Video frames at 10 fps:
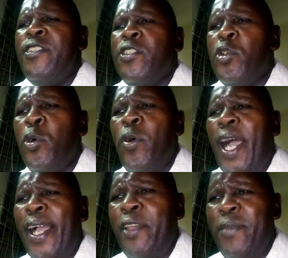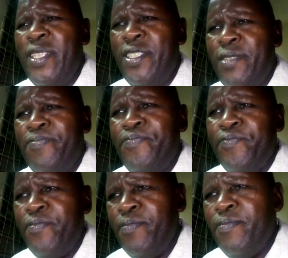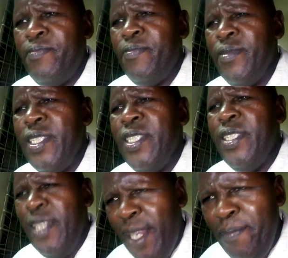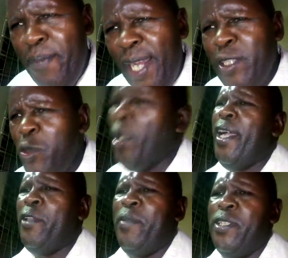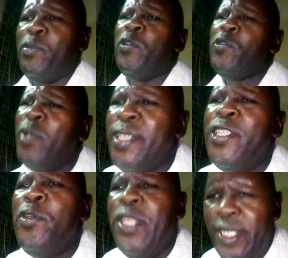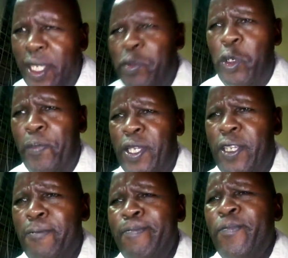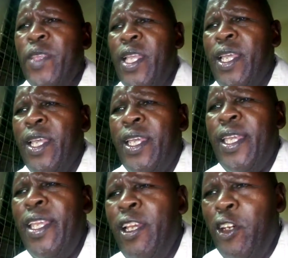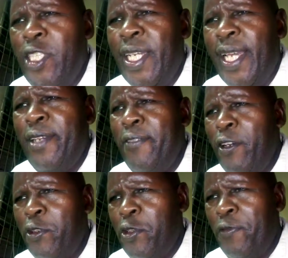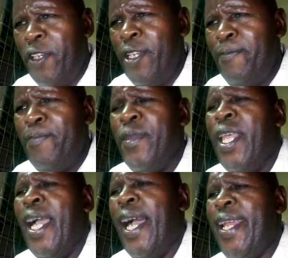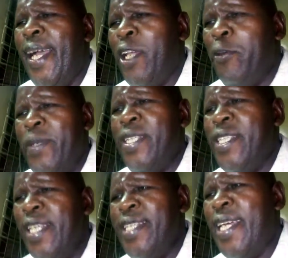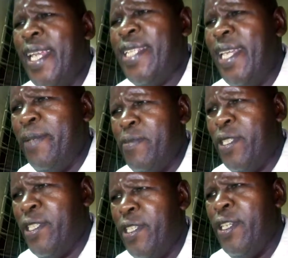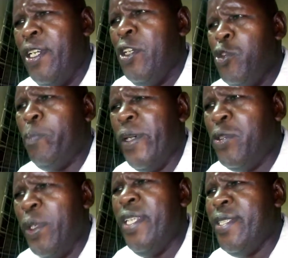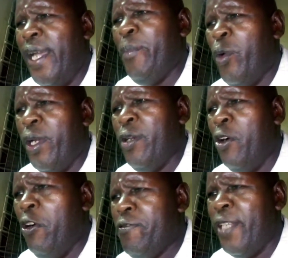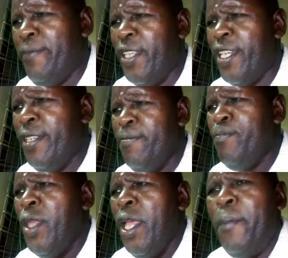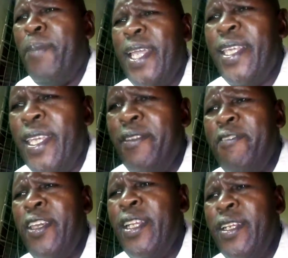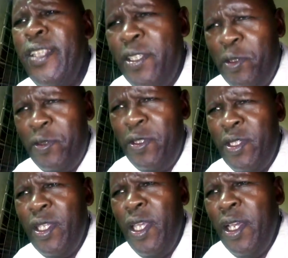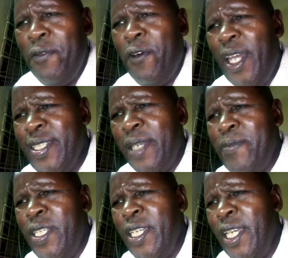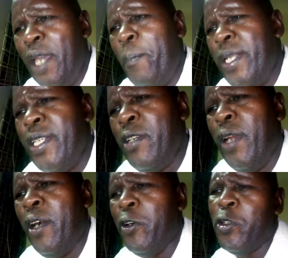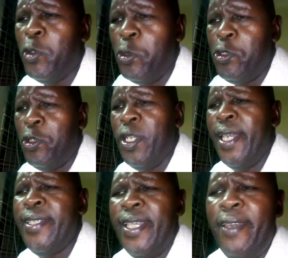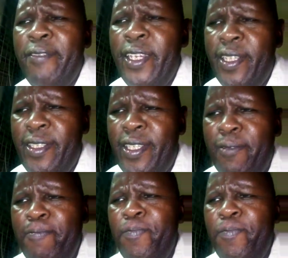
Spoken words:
So, arguments. Back to argument, because we are still in the same topic. In logic and philosophy, an argument is an attempt to persuade someone of something by giving reasons for accepting a particular conclusion as evident.